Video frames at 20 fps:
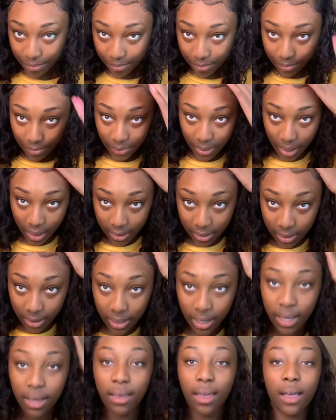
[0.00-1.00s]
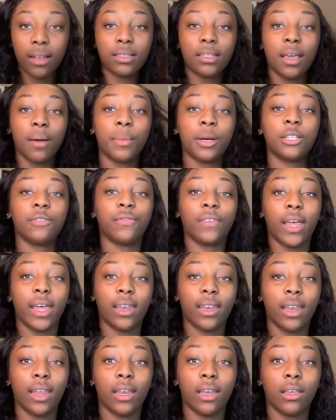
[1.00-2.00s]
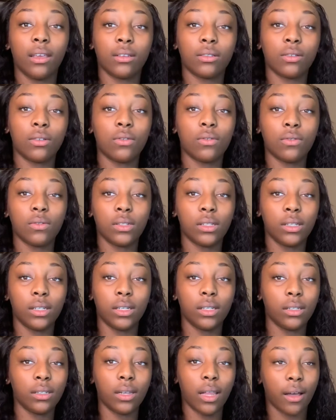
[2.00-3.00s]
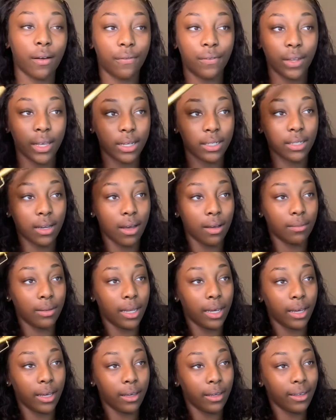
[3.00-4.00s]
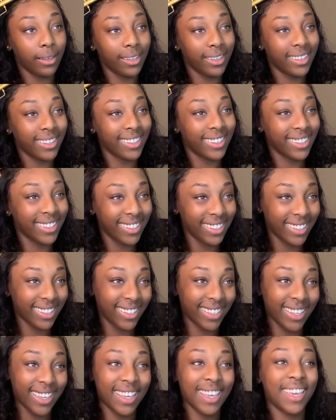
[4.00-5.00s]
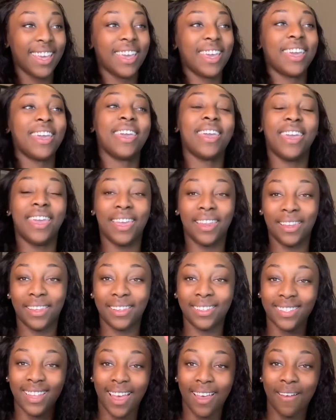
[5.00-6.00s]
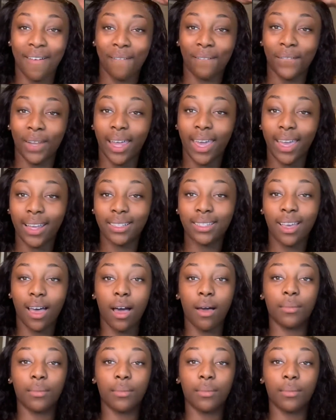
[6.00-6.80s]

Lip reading: Y'all see that? Y'all see how much flatter that is? Ooh, look, it look like a flat top. Like, it looks like a flat top,